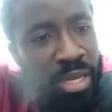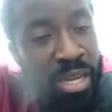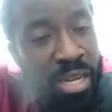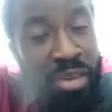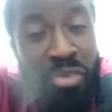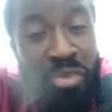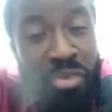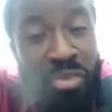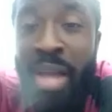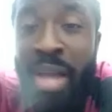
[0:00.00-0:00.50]
a
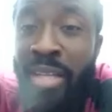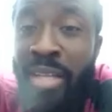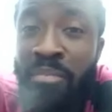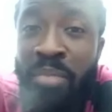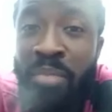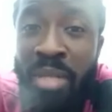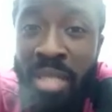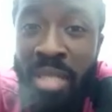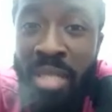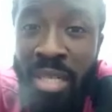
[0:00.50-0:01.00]
right
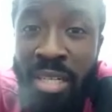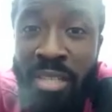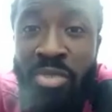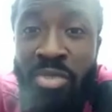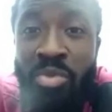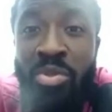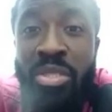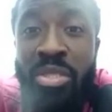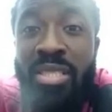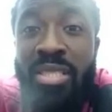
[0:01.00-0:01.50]
place
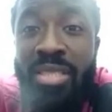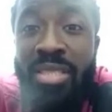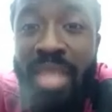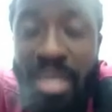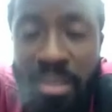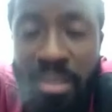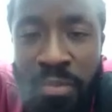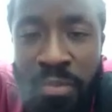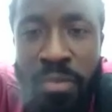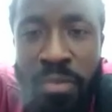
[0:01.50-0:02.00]
to
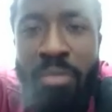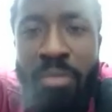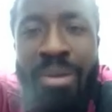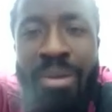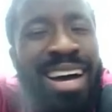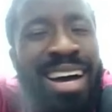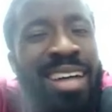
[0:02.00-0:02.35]
start from